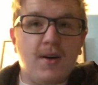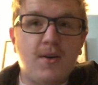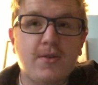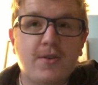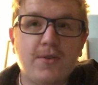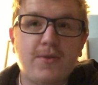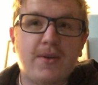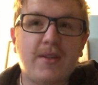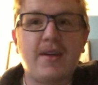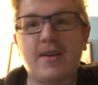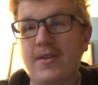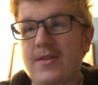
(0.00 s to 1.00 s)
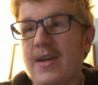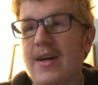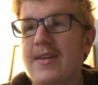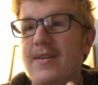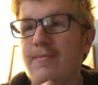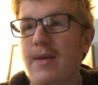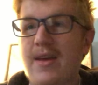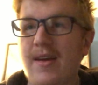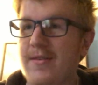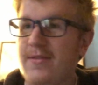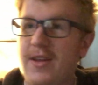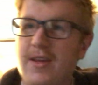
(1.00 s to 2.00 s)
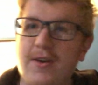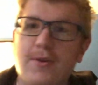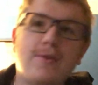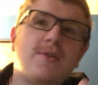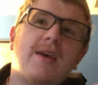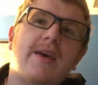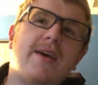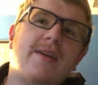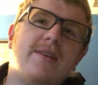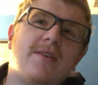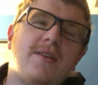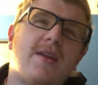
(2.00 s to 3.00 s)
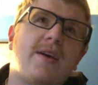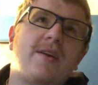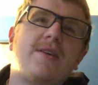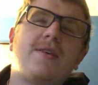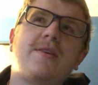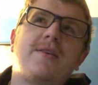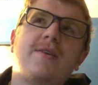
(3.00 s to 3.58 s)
also on the other side making videos and like